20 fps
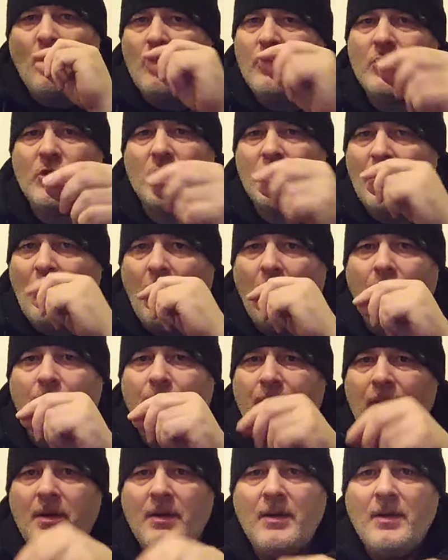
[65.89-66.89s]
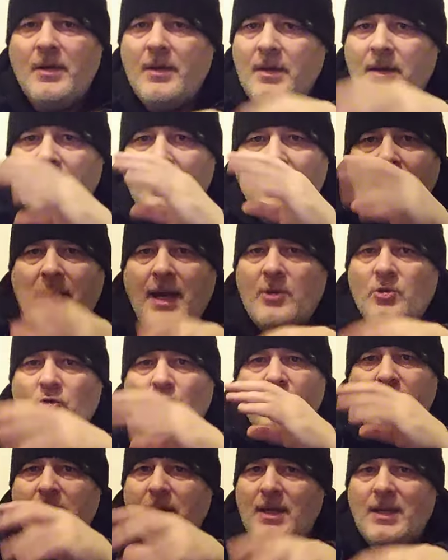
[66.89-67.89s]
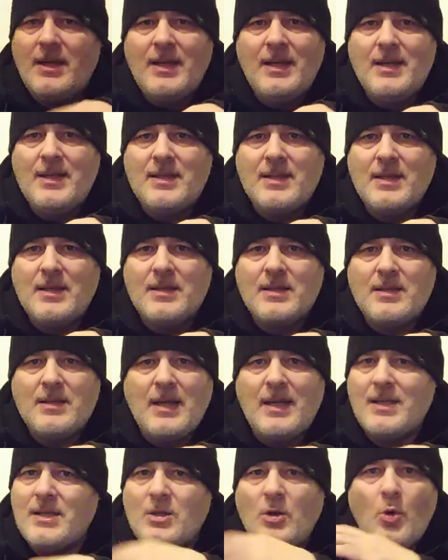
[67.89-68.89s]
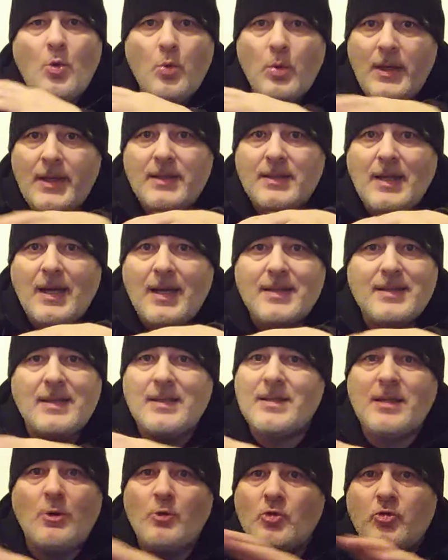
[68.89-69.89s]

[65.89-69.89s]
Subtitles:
non-stop, and drinking Guinnesses. That's all he does. There's no